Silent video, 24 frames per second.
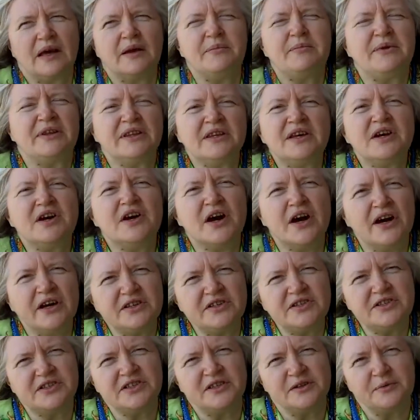I mean,
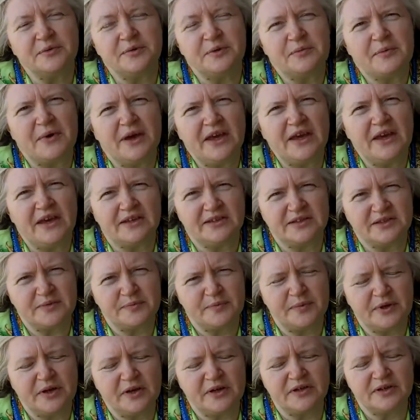consciously with my hands,
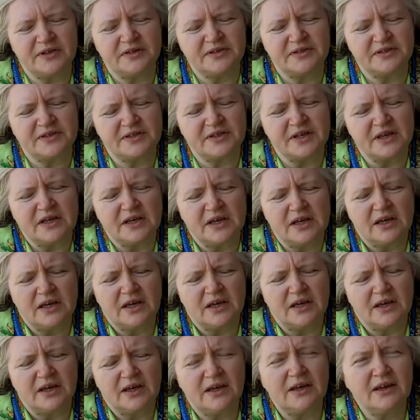because
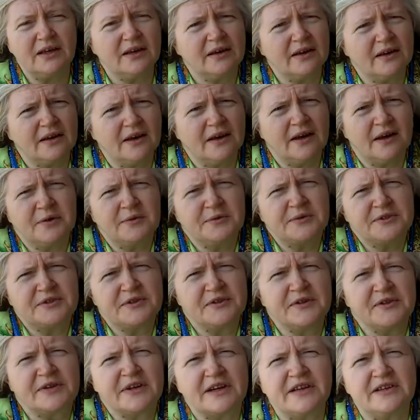I was
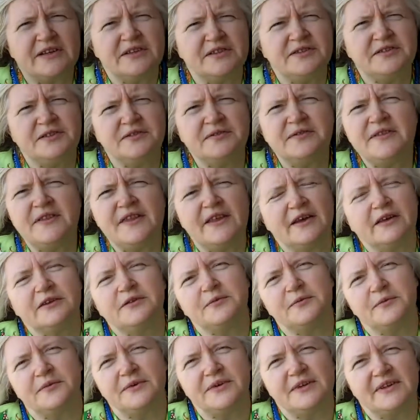already doing that